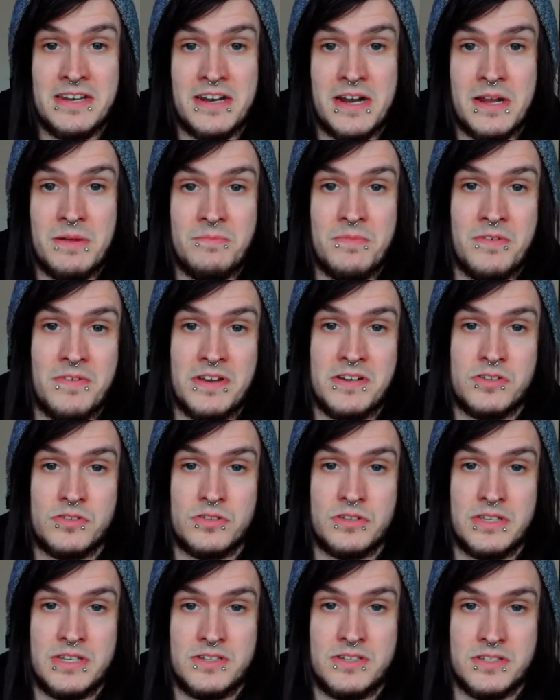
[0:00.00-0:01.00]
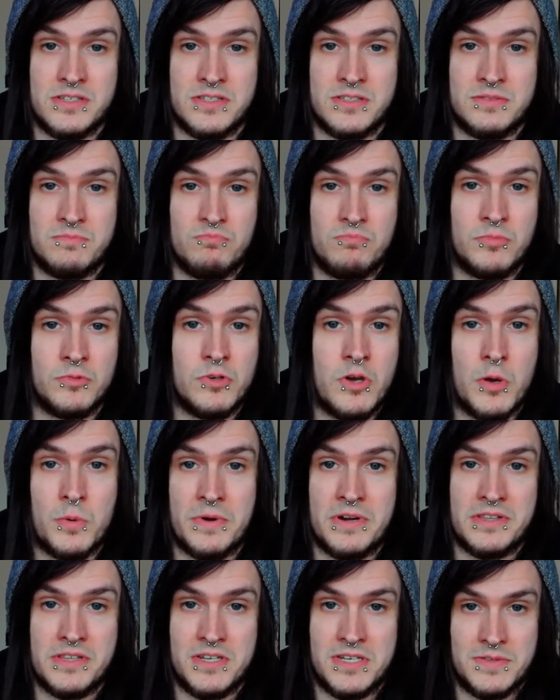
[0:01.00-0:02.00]
up eventually just
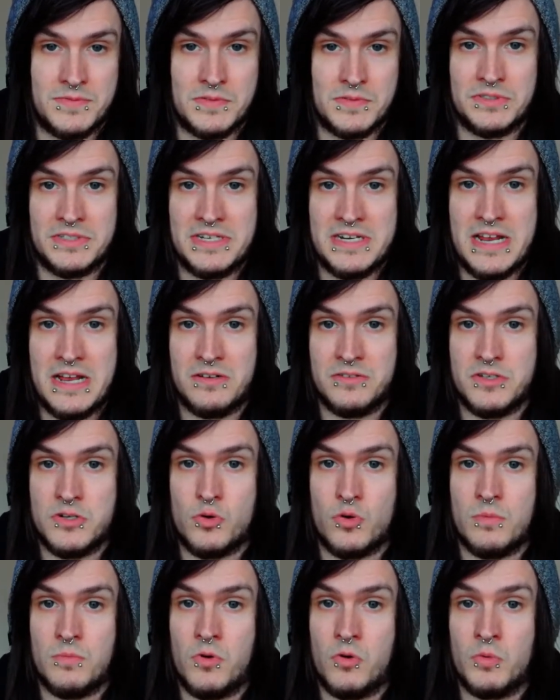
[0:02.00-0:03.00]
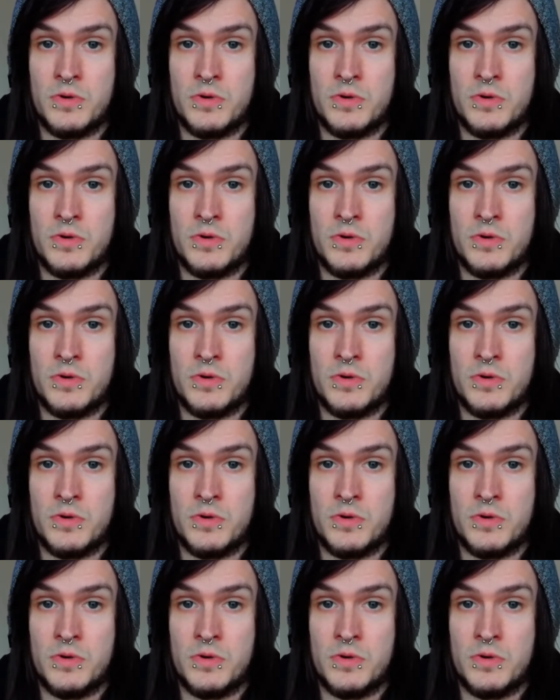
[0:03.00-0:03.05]
lowering the difficulty down to normal,